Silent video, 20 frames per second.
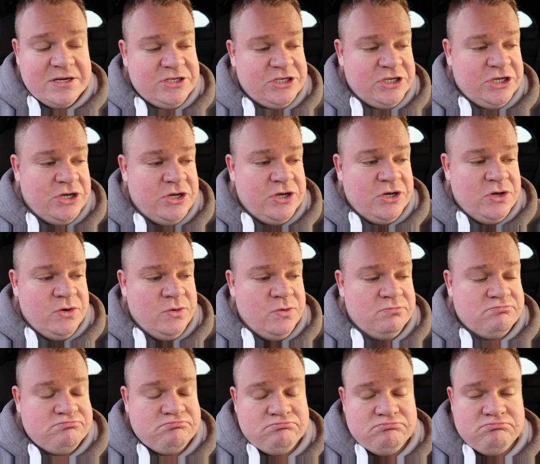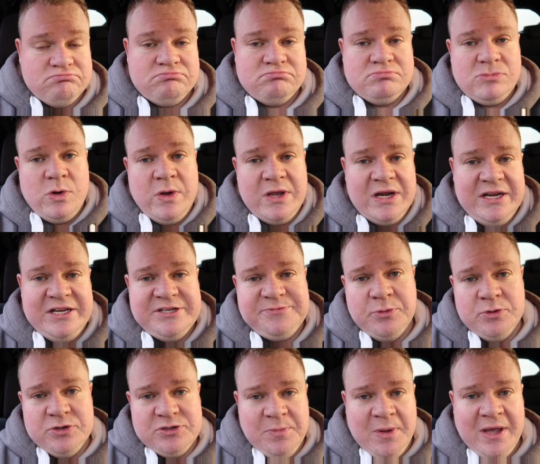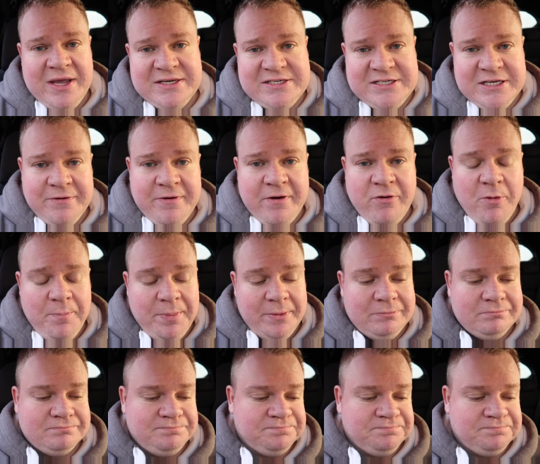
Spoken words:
to quickly spruce my interior up.